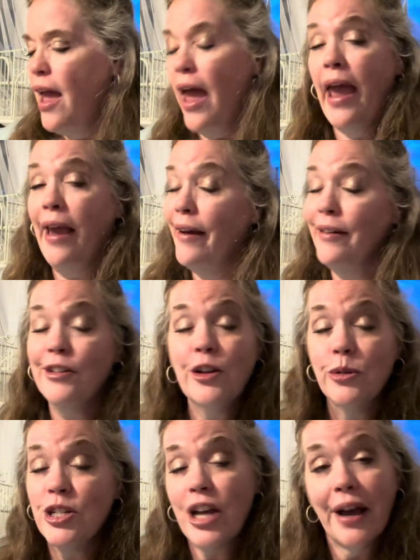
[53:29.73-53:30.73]
And
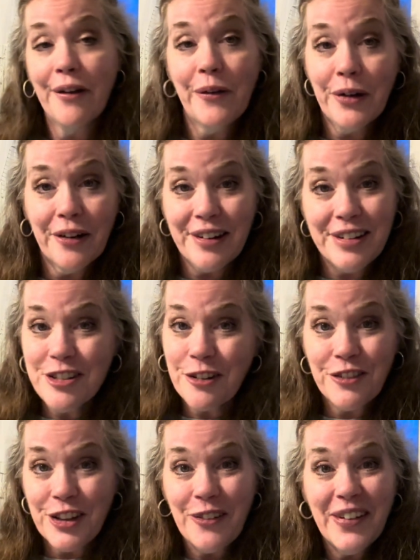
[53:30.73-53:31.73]
go check out our
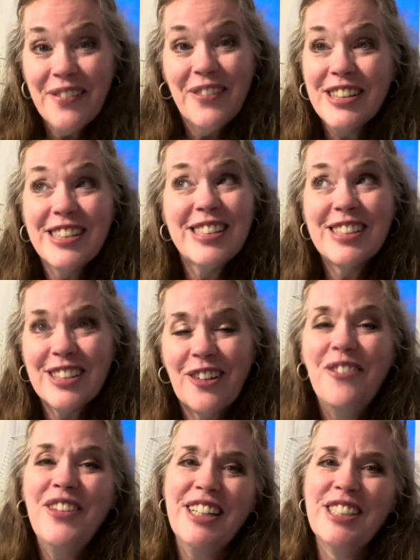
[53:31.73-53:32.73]
interview. It was so
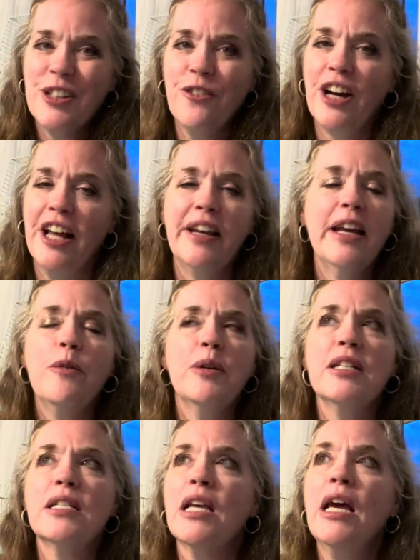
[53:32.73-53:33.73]
much fun. It
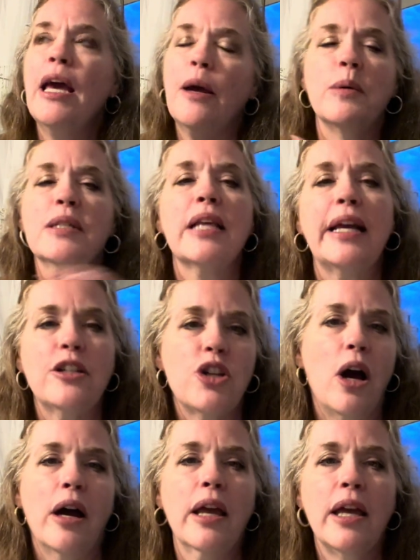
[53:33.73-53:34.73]
was like
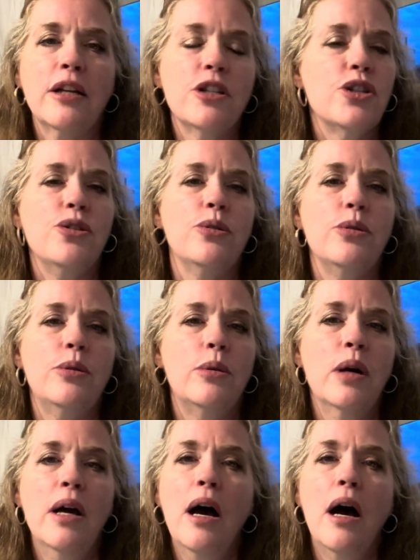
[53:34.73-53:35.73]
talking to
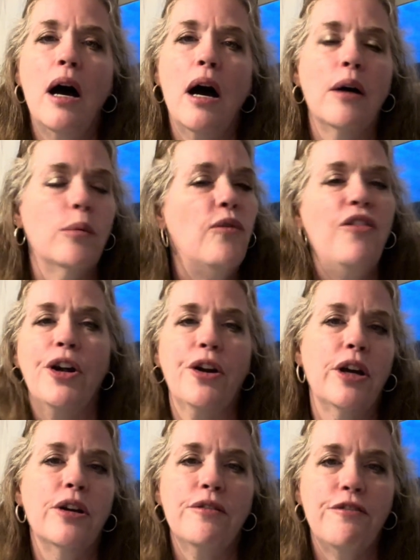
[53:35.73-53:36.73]
a very
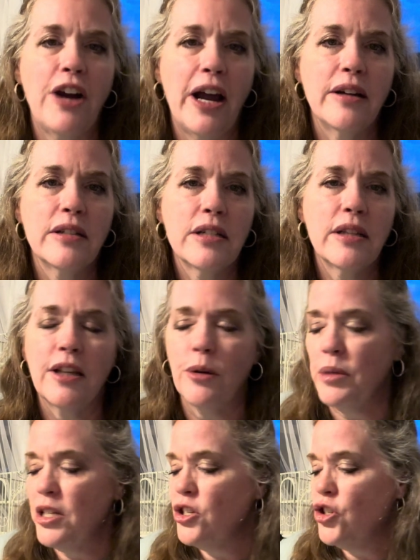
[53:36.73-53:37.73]
good friend. There
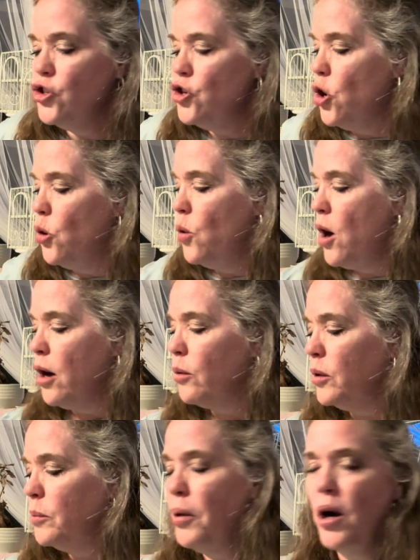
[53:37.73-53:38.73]
was no
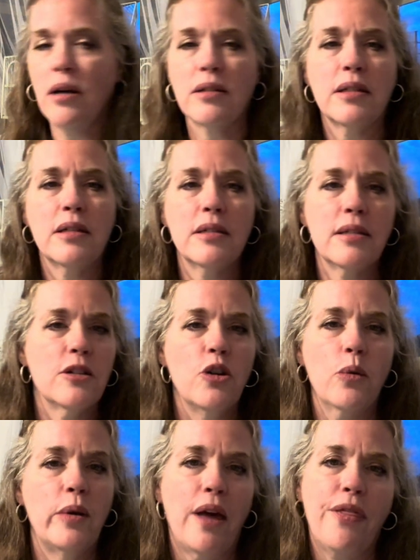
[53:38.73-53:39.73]
awkward pauses,
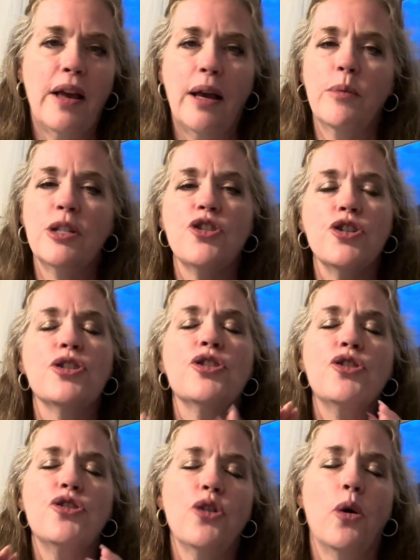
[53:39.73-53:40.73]
no nothing. It was
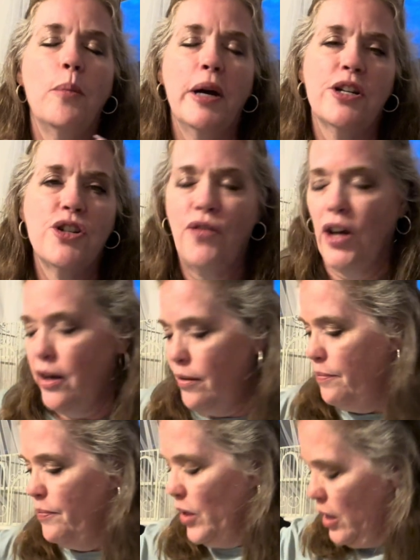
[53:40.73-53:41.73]
just so much fun.
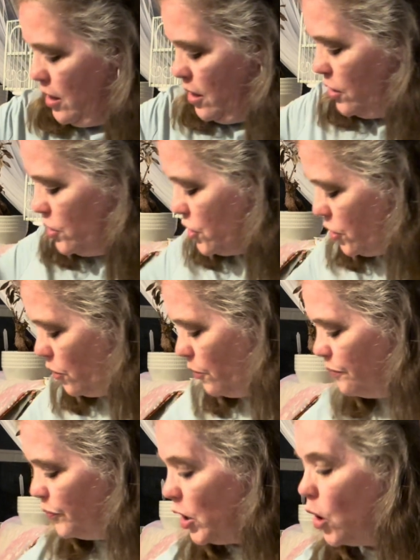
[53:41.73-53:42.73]
So
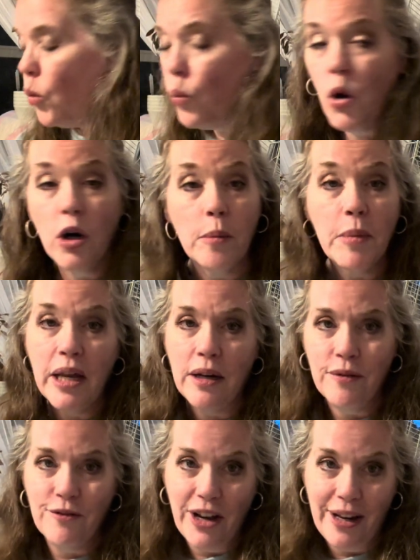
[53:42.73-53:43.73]
warm and
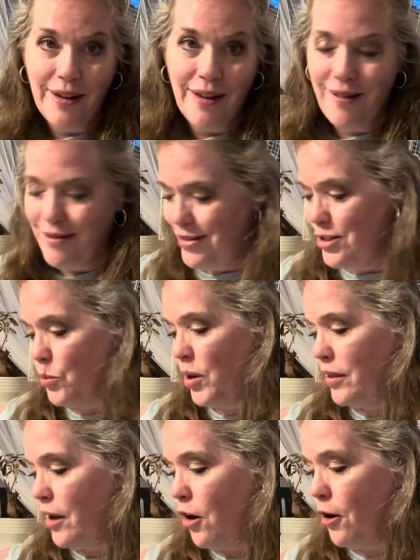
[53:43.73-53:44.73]
inviting is what
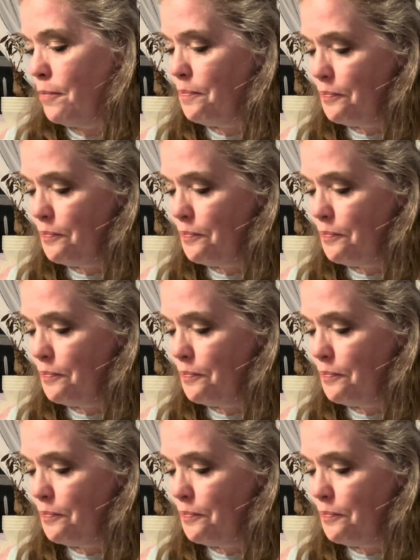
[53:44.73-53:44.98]
they are.